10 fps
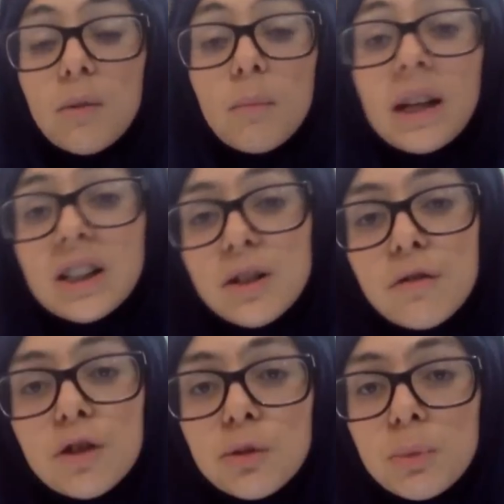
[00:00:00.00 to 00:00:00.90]
The main
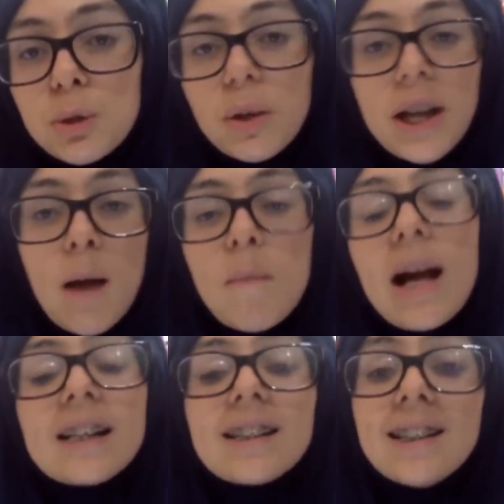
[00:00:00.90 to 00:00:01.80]
difference between
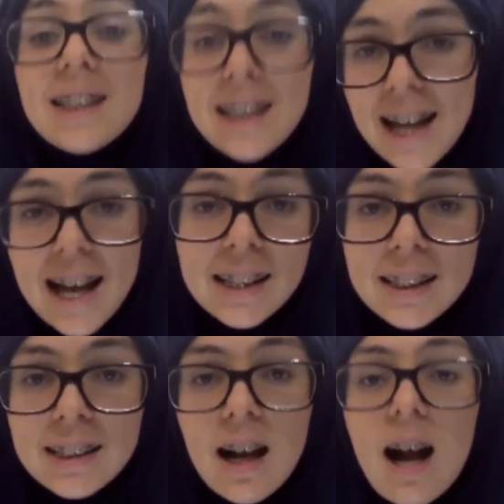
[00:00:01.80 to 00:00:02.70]
MS and
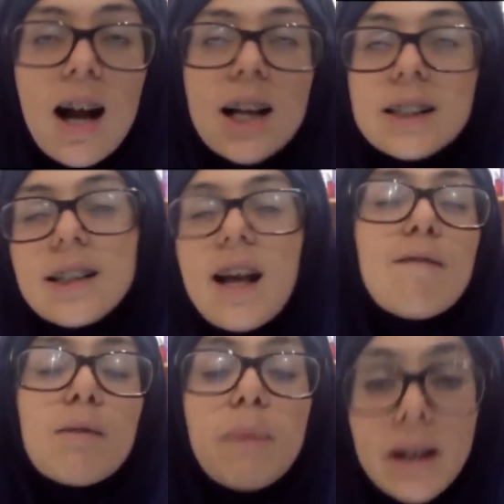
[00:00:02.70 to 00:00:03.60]
ES, as
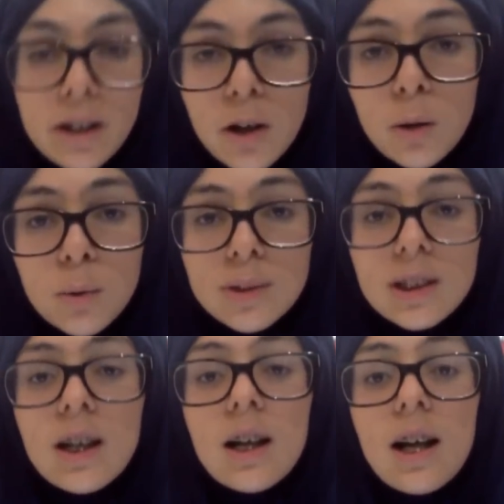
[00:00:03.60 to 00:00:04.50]
everybody
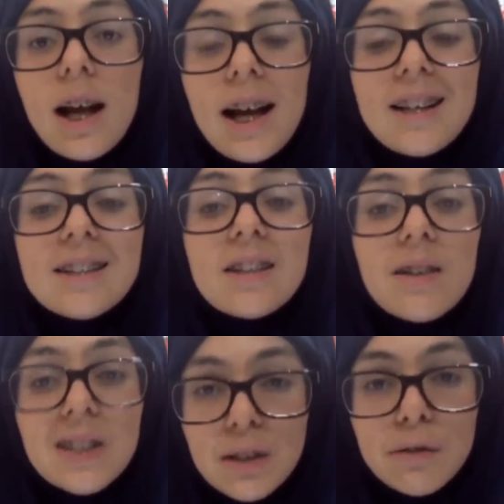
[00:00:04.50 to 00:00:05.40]
knows, is
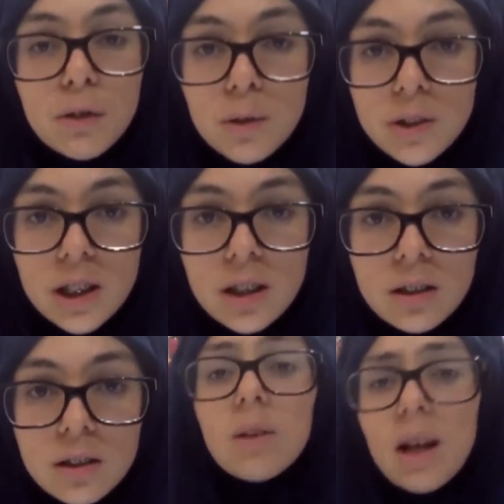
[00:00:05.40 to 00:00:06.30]
the difficulty.
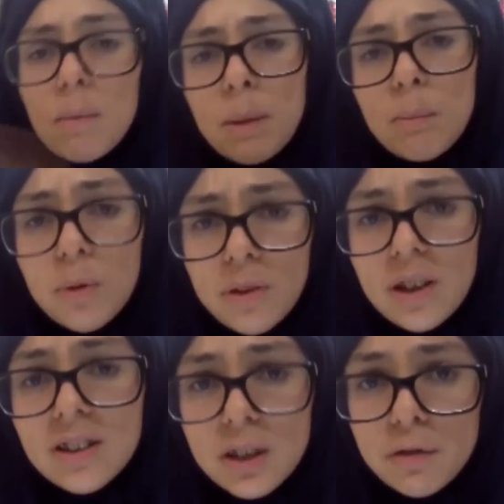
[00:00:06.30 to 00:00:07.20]
But let me put
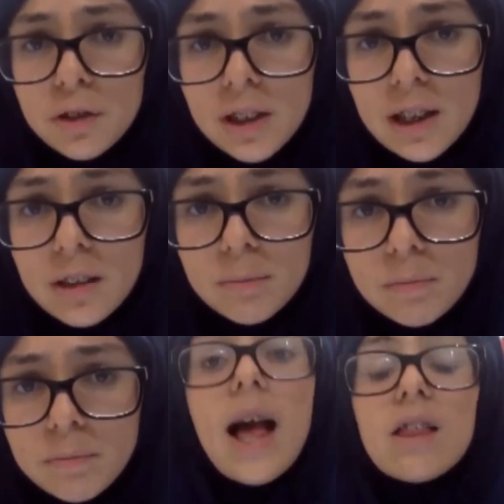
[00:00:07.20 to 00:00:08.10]
things differently.
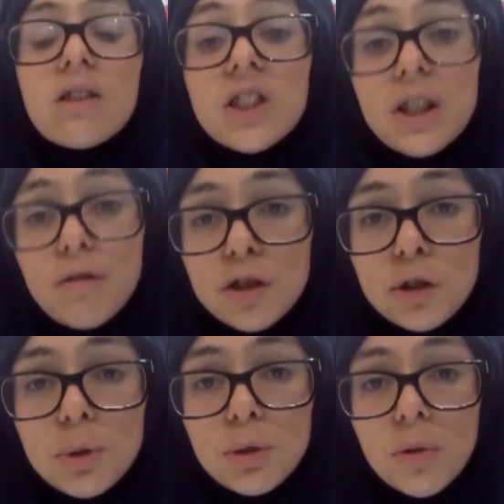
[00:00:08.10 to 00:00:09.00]
The
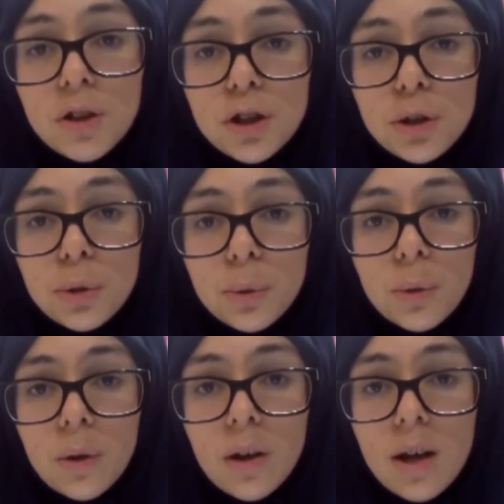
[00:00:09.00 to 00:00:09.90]
difference between the
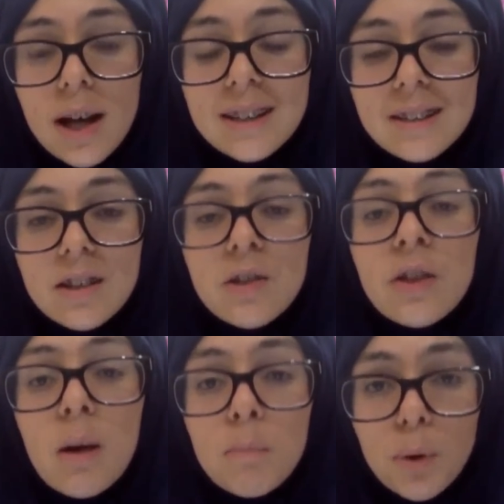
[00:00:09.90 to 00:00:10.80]
two is the
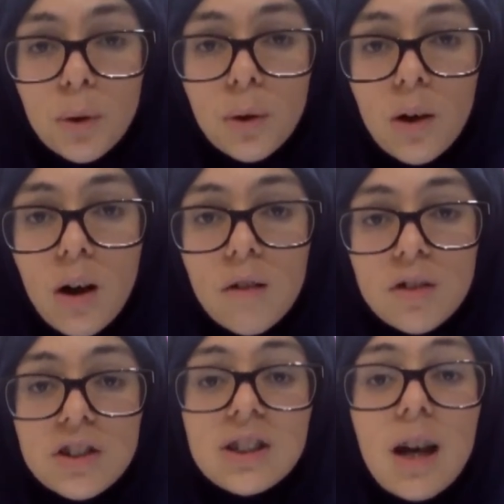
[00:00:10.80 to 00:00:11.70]
number
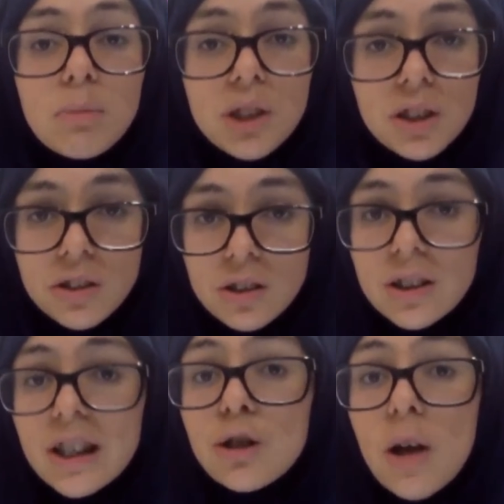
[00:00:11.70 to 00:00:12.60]
of the subjects
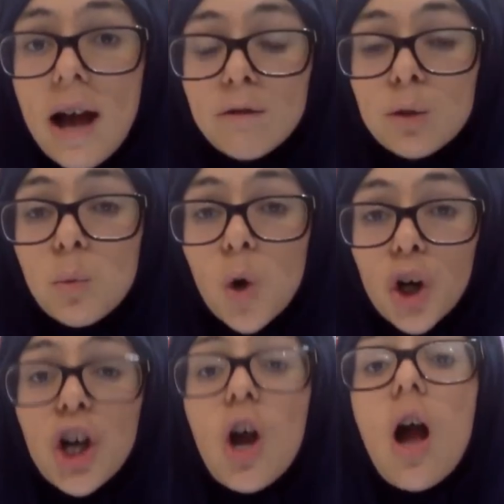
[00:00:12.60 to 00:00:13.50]
that you have to
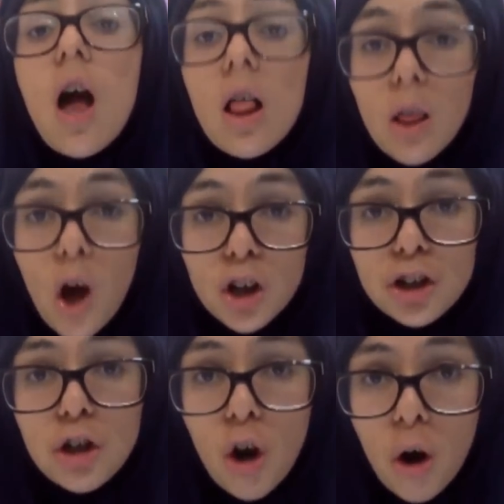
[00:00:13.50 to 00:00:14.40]
work a
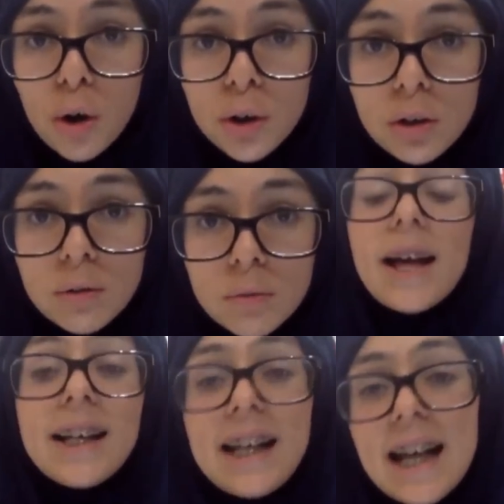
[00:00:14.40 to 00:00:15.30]
lot on.
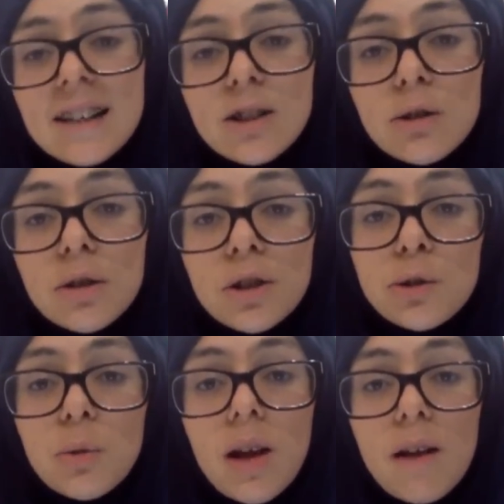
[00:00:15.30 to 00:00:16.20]
An ES
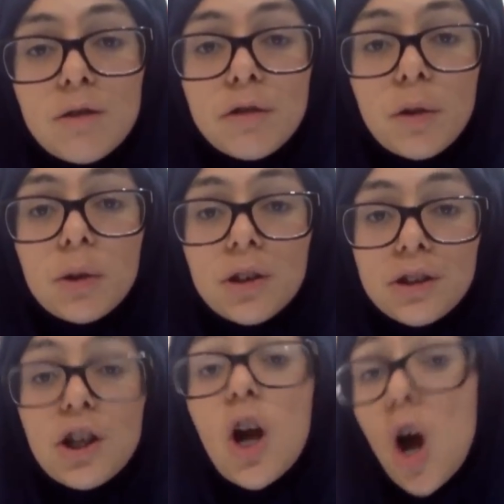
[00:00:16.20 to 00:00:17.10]
student will have to
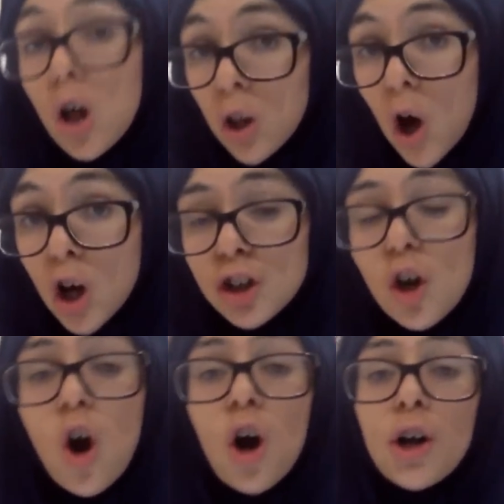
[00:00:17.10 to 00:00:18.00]
focus a lot
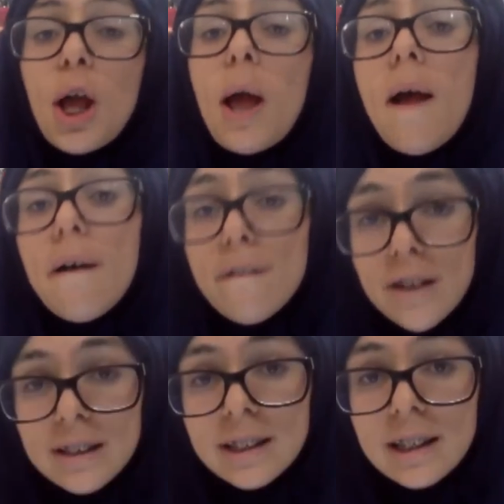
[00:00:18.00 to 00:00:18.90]
on
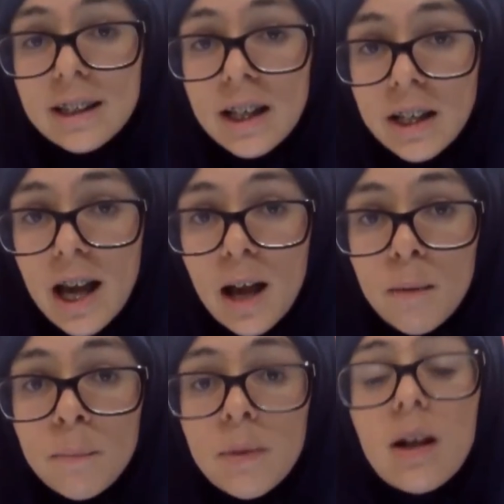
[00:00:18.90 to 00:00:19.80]
physics and
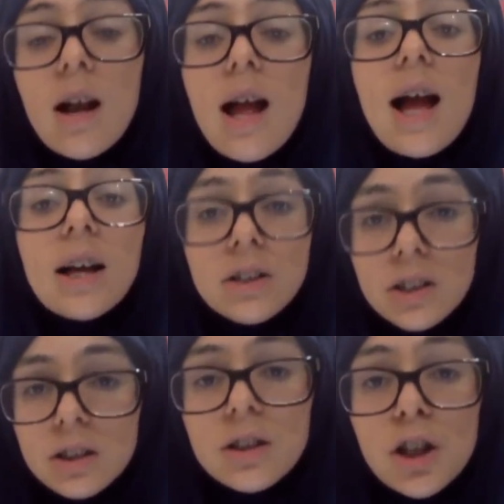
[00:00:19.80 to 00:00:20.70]
chem
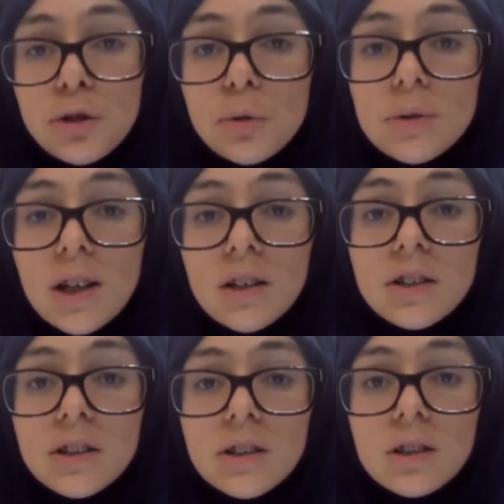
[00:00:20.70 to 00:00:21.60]
and natural
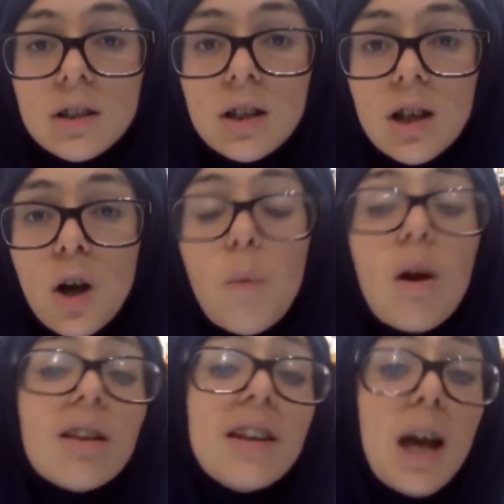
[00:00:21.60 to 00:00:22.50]
sciences,
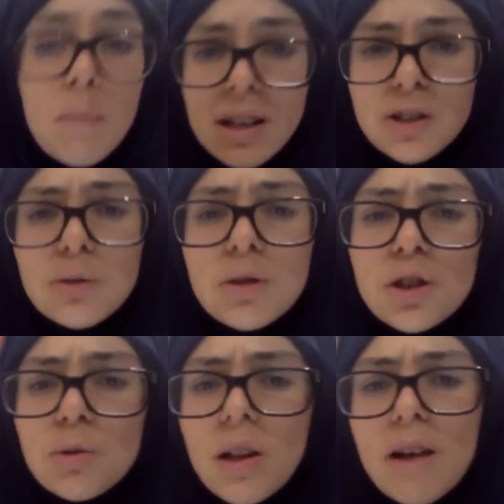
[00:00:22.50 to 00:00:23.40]
while an MS
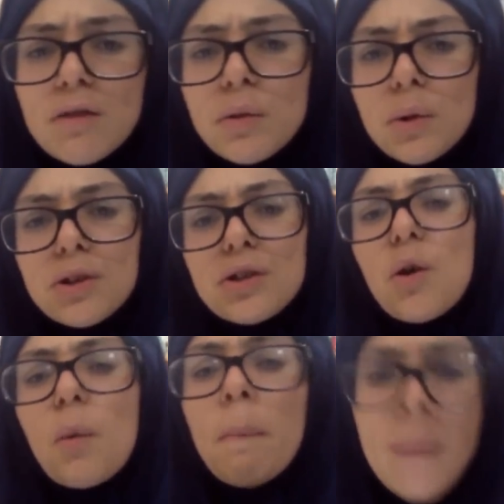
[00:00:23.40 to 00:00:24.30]
student will have to focus
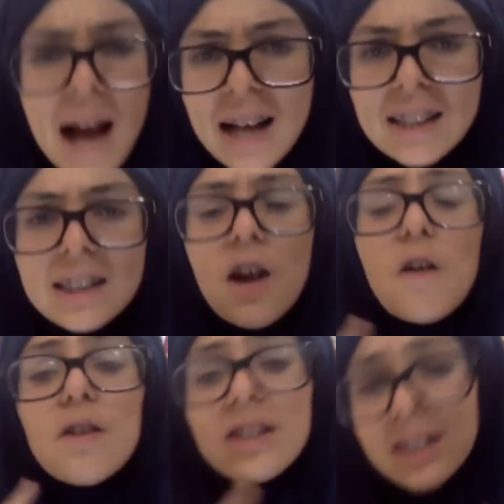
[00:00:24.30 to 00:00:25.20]
on maths,
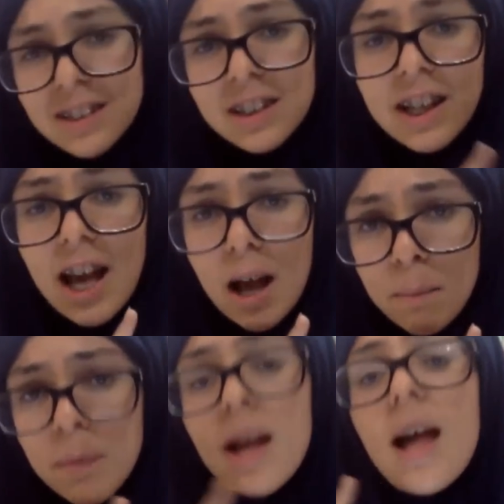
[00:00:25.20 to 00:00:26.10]
physics and
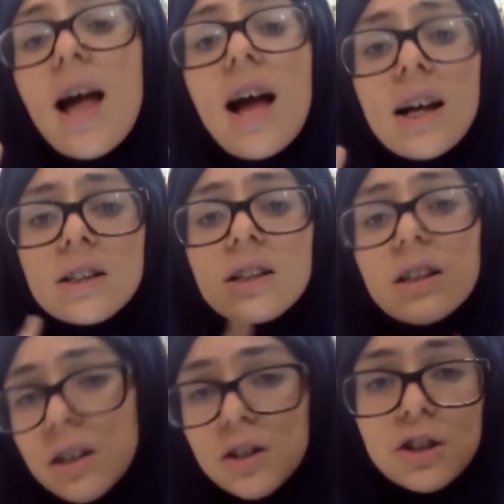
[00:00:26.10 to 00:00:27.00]
chem, and
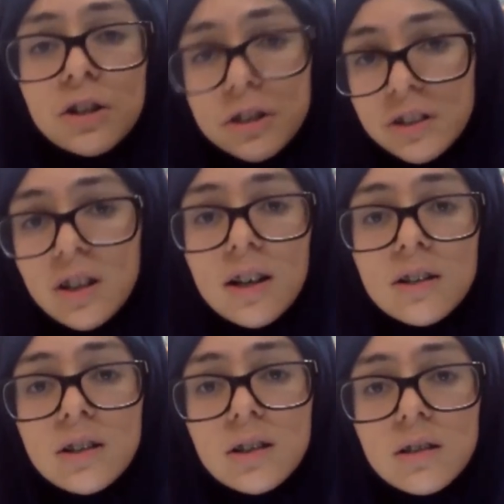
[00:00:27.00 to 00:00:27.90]
engineering
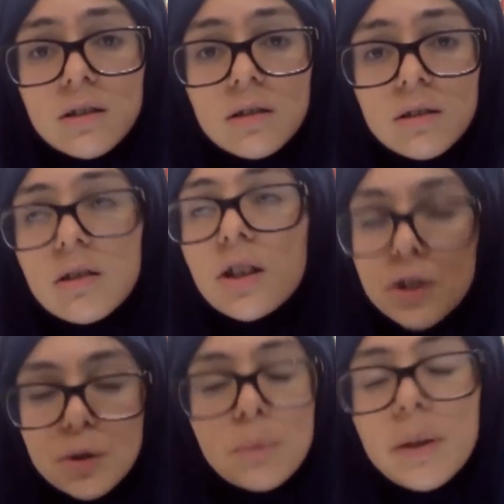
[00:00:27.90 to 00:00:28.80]
science,
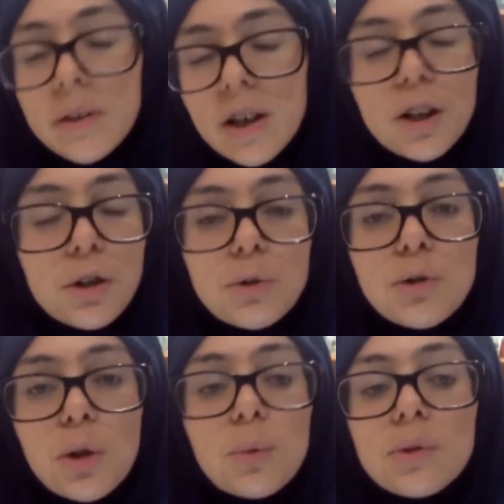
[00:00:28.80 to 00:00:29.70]
assuming that you
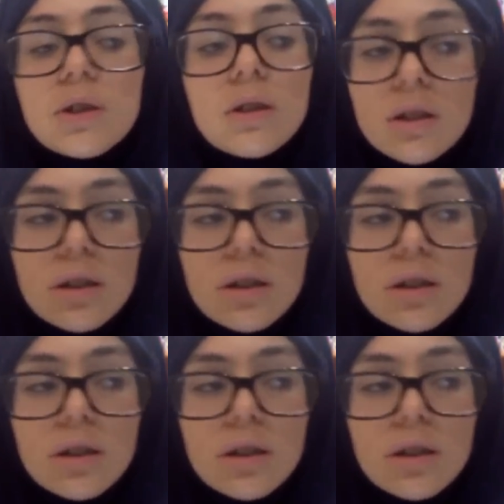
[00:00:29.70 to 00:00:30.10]
chose